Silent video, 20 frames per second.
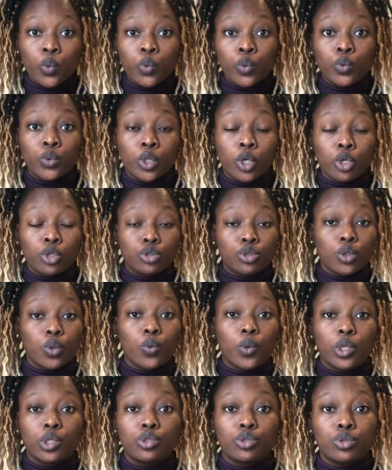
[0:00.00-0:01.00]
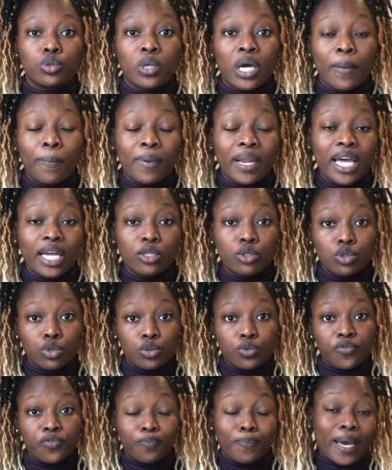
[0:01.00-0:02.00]
who would also want to apply
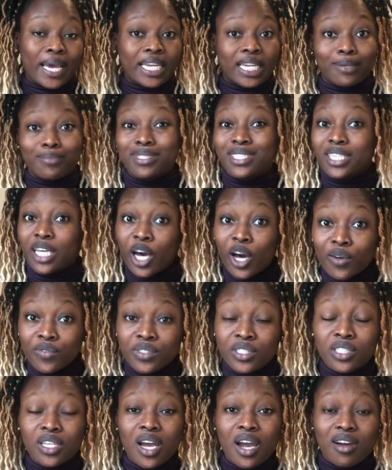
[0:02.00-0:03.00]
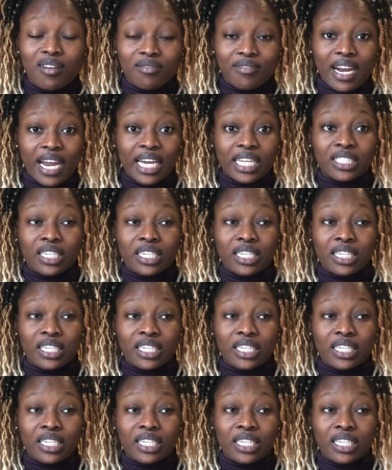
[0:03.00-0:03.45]
by themselves, right?